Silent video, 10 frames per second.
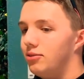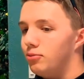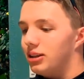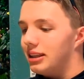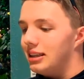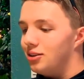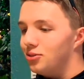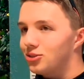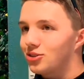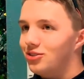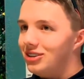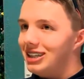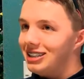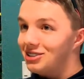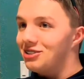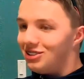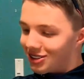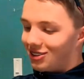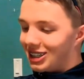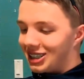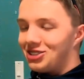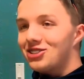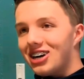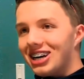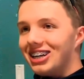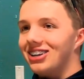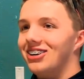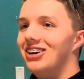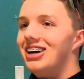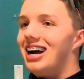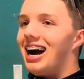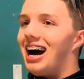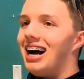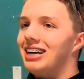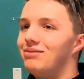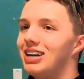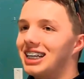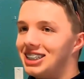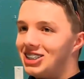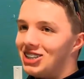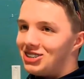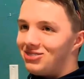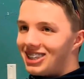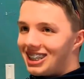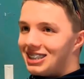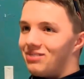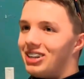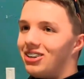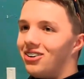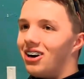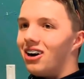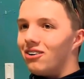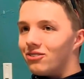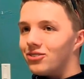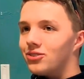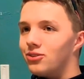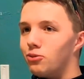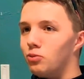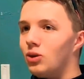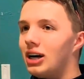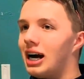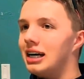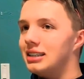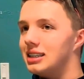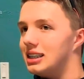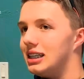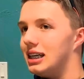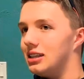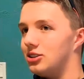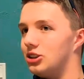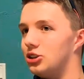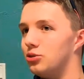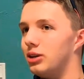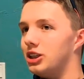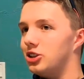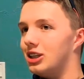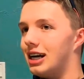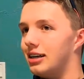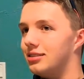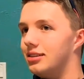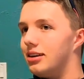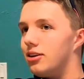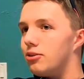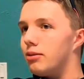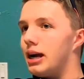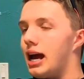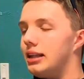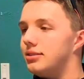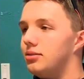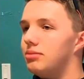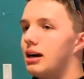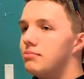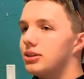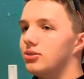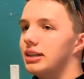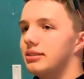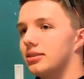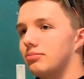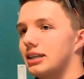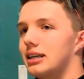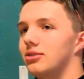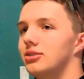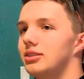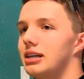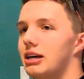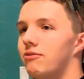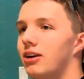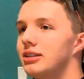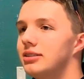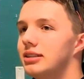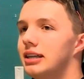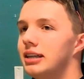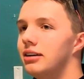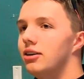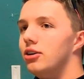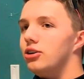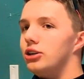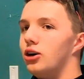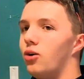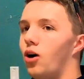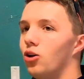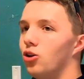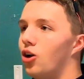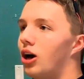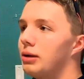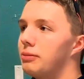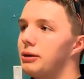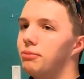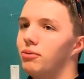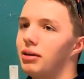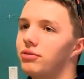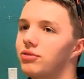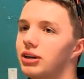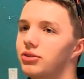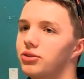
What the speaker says: within those three, like a triangle, I make a judgment in the middle of what I see a situation as, right? And sometimes I'll take something else. Like if I see, a lot of people in my friend